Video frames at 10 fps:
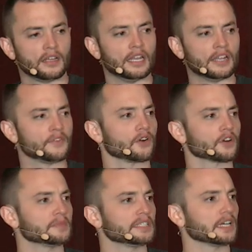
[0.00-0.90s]
and if you've
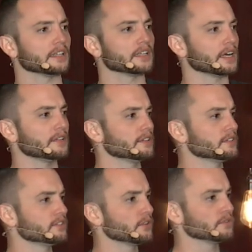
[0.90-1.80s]
heard me tell it, I
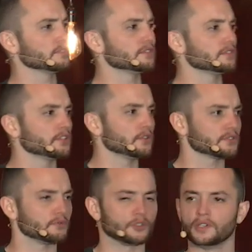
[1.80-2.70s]
don't, don't
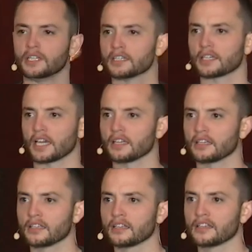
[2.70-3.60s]
ruin it, okay?
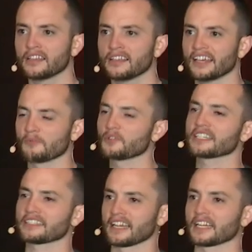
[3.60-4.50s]
I'm really
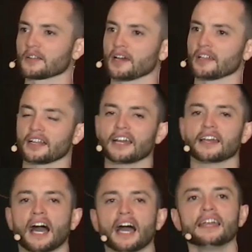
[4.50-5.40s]
excited about it.
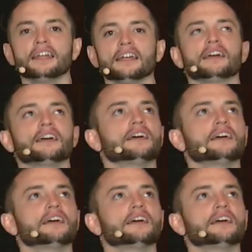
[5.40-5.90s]
I... I